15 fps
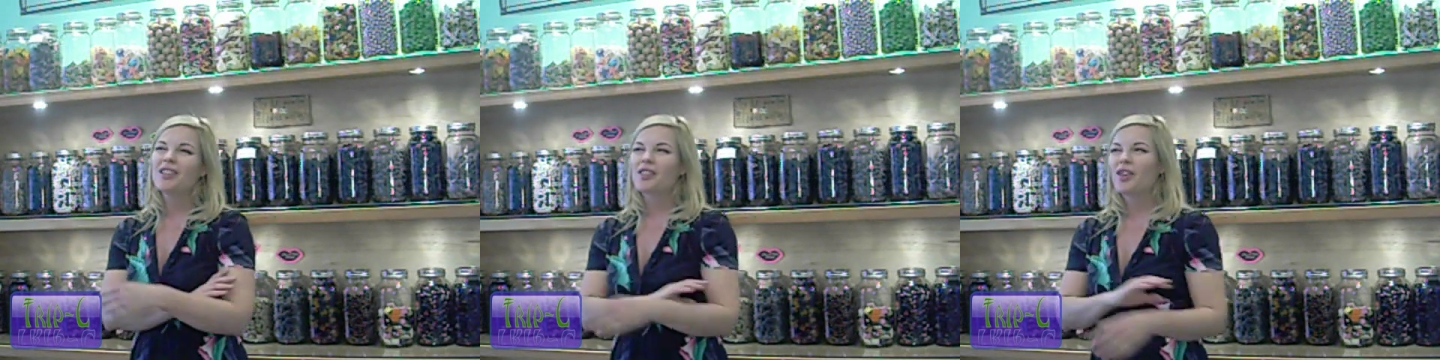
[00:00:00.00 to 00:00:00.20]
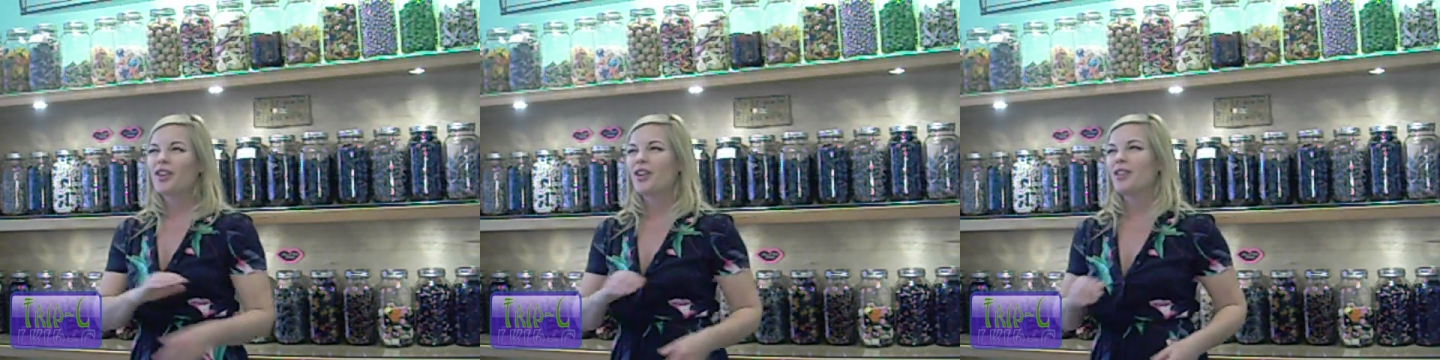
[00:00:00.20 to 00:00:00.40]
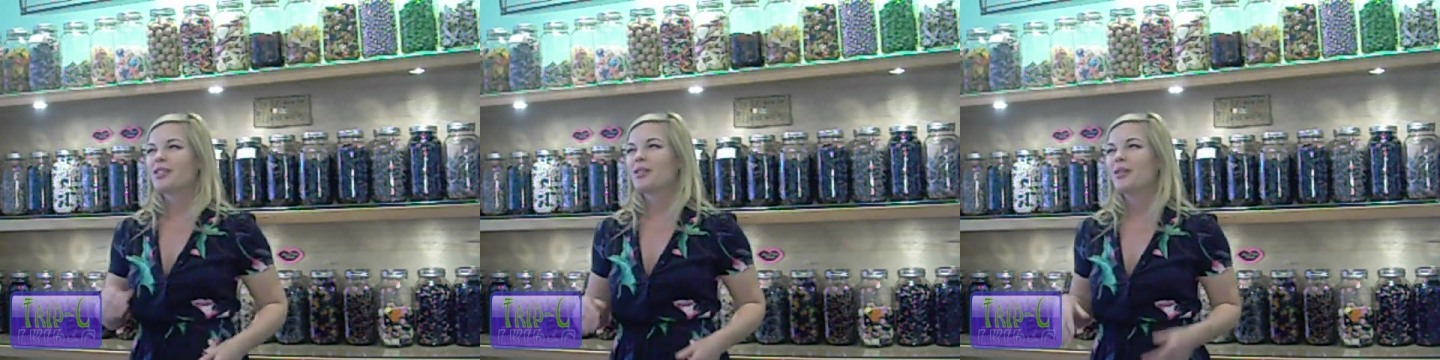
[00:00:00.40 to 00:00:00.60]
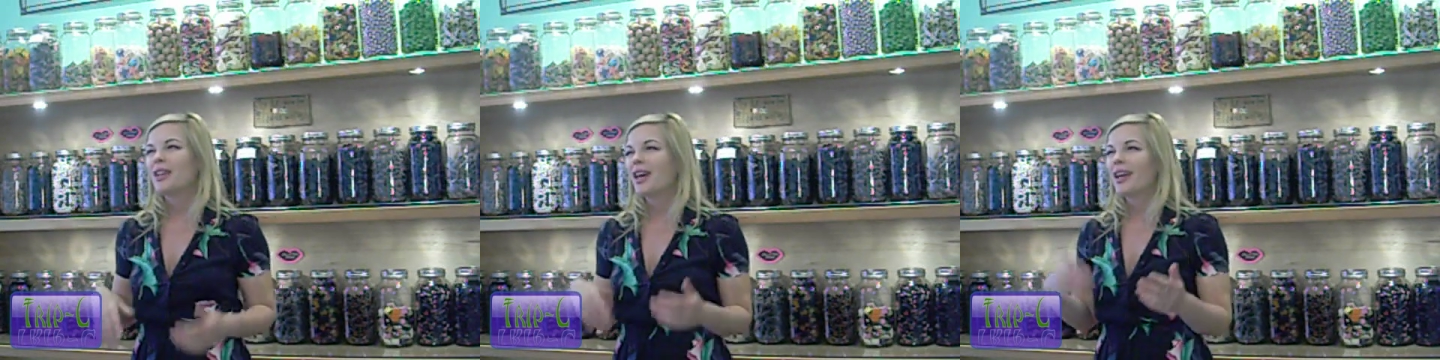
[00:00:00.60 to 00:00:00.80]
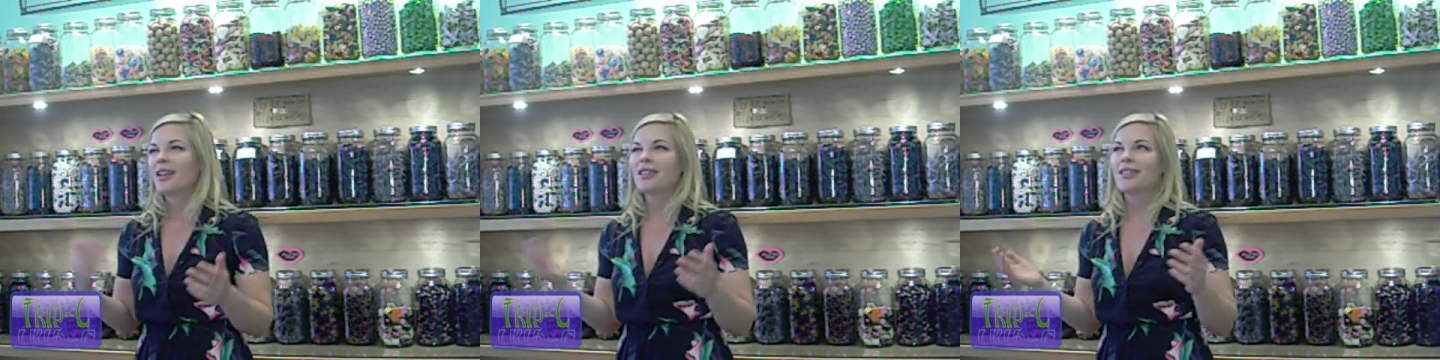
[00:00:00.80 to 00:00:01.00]
So
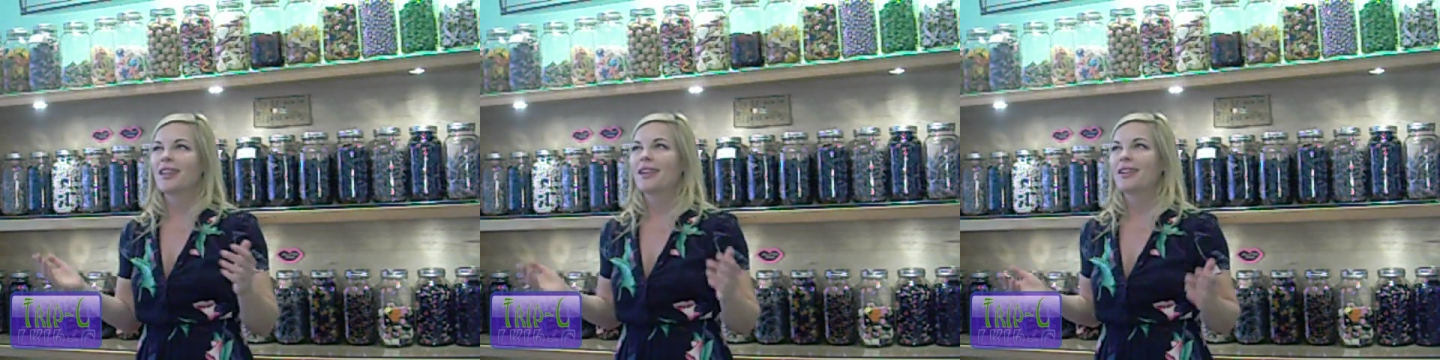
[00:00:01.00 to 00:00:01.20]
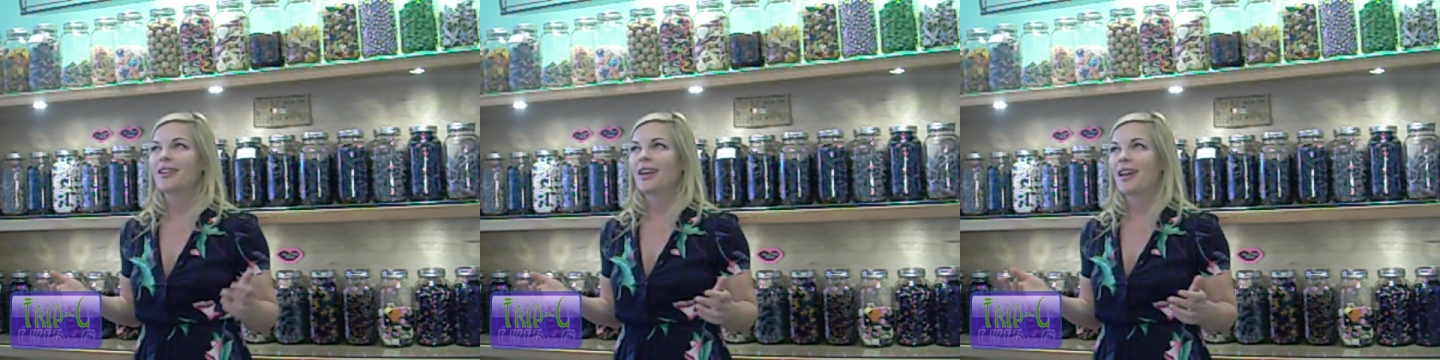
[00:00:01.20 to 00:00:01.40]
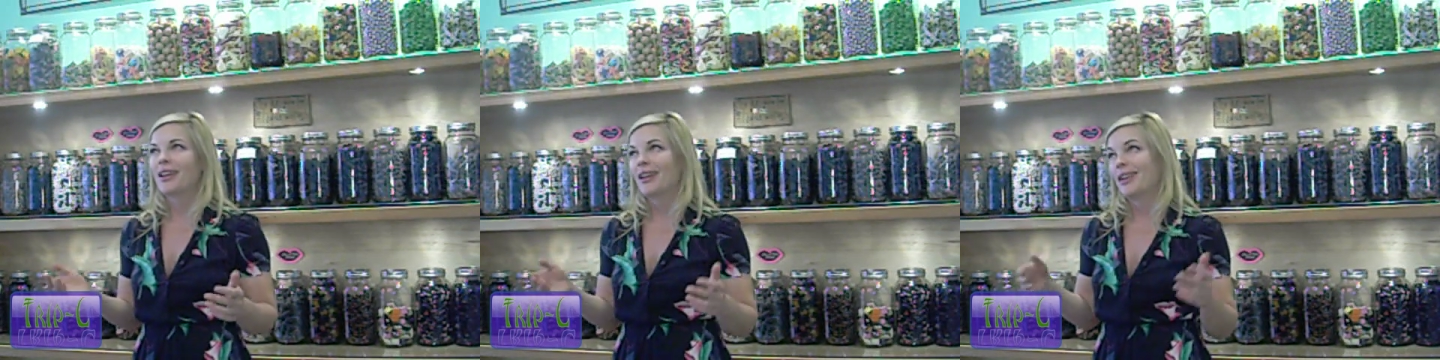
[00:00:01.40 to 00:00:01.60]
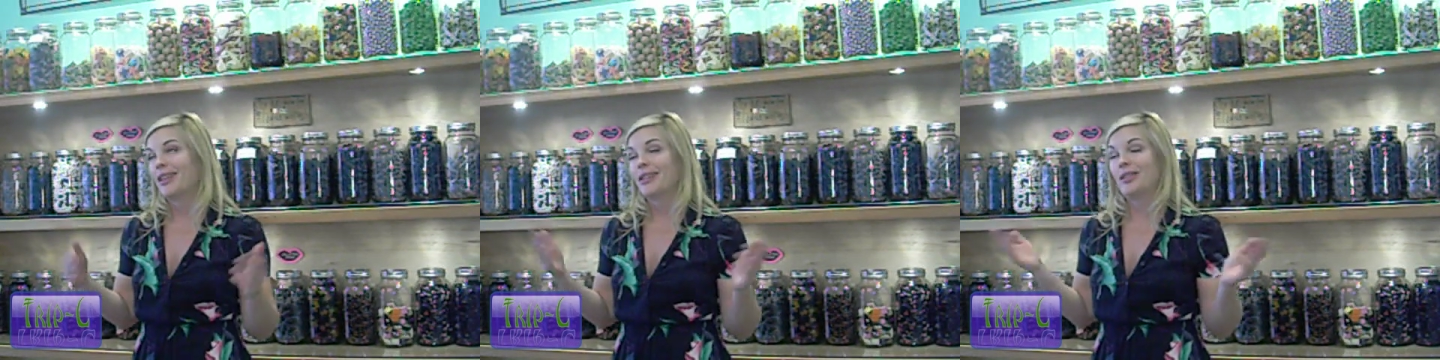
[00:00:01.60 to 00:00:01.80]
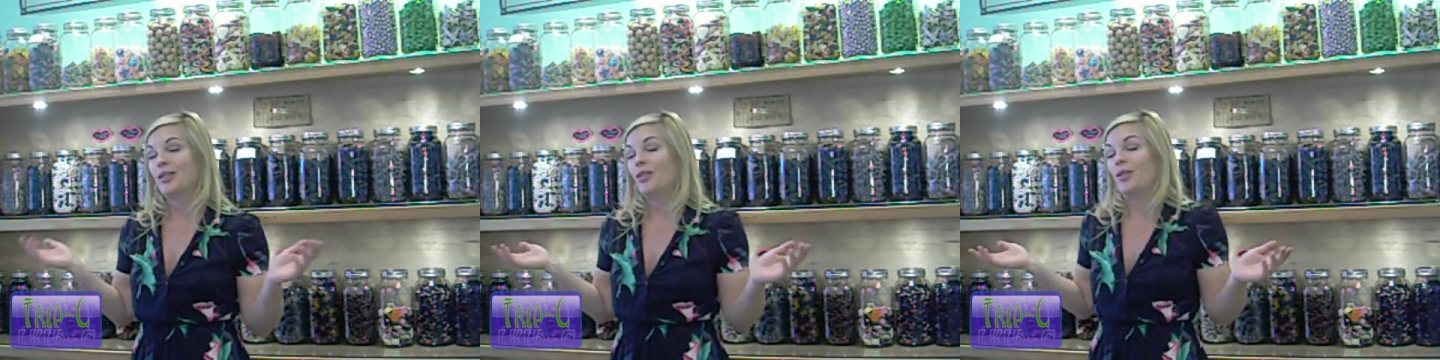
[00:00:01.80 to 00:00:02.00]
I
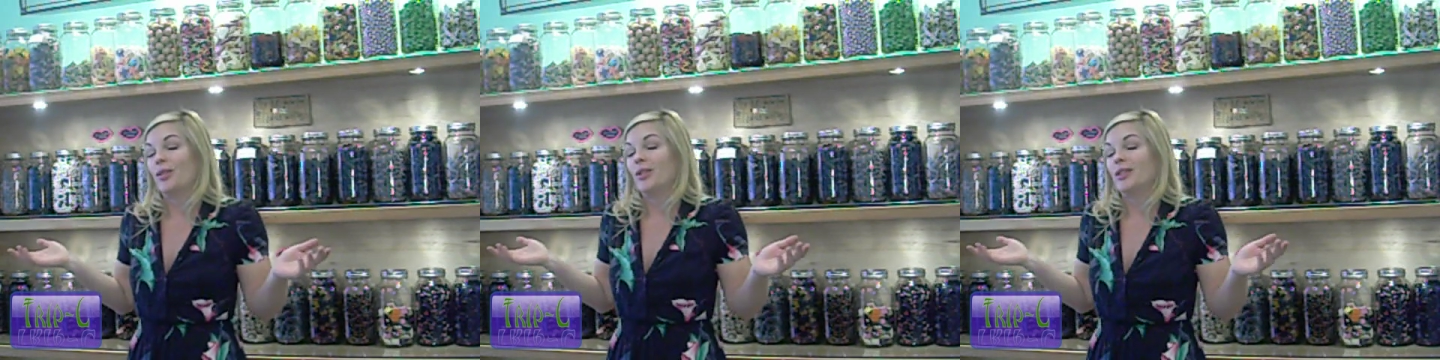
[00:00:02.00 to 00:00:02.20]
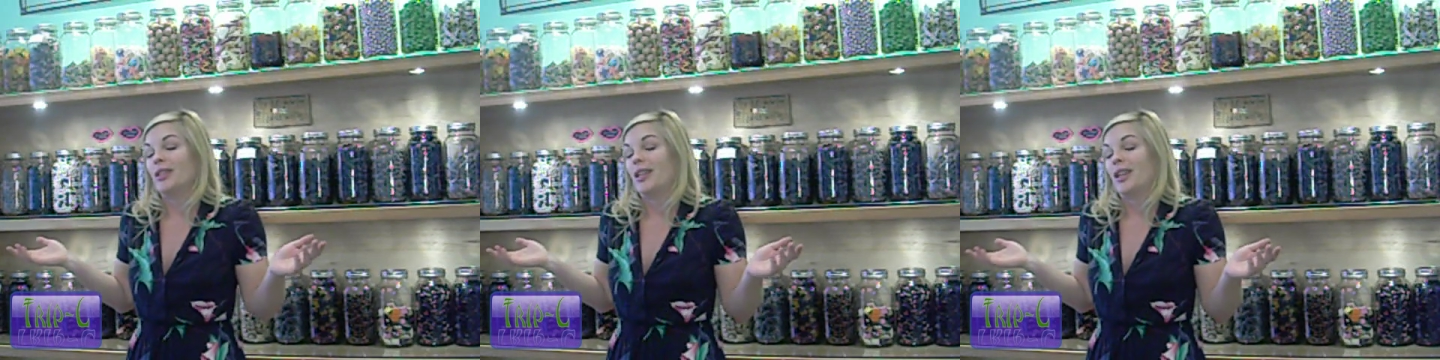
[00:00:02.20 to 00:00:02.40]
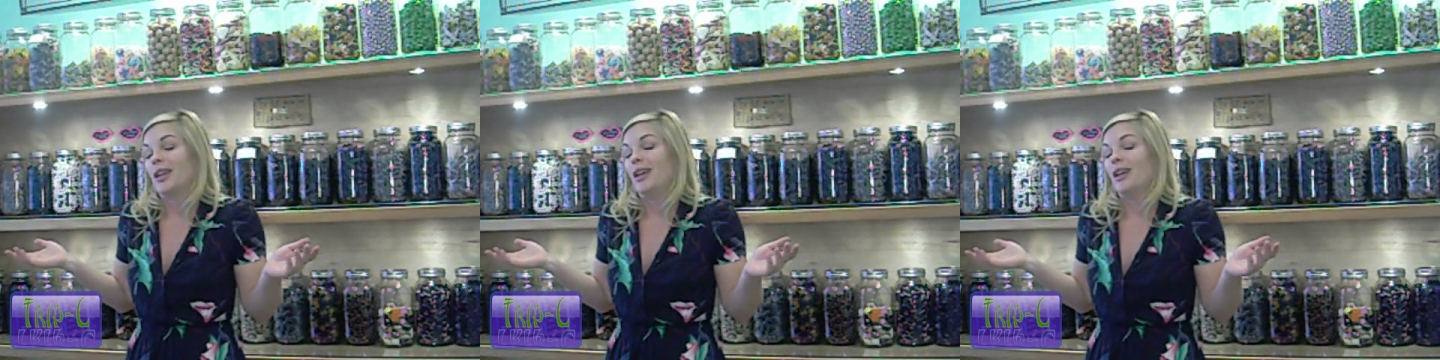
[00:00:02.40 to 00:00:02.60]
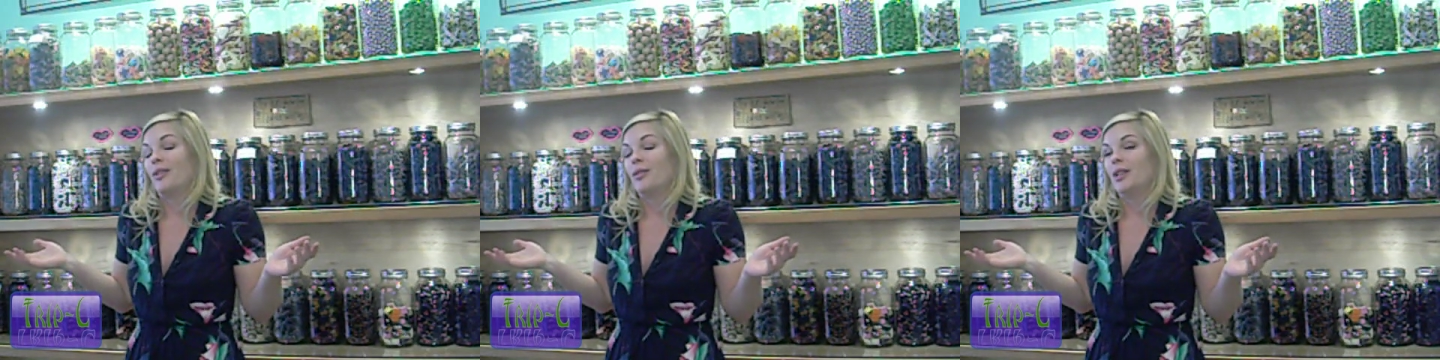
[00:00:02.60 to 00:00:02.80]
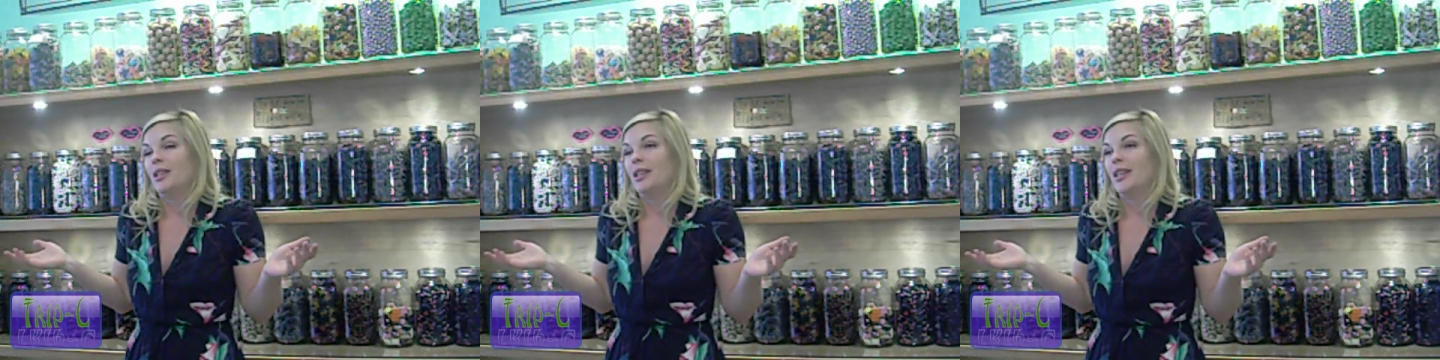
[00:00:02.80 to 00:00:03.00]
get too old to
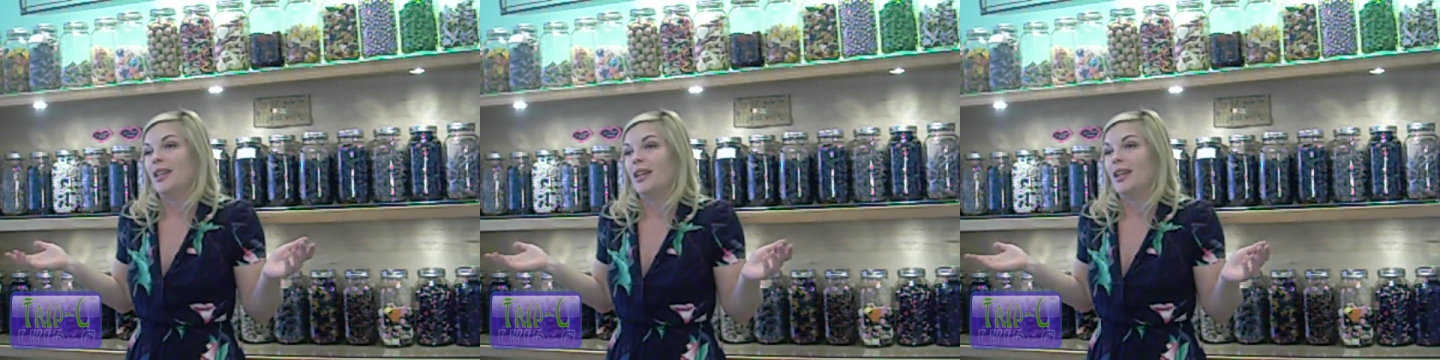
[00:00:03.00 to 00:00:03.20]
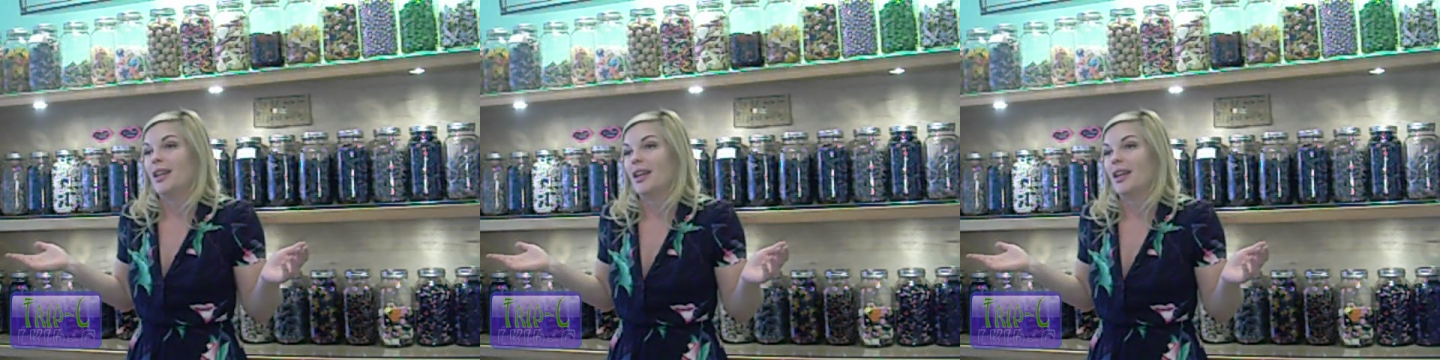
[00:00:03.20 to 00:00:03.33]
care, really,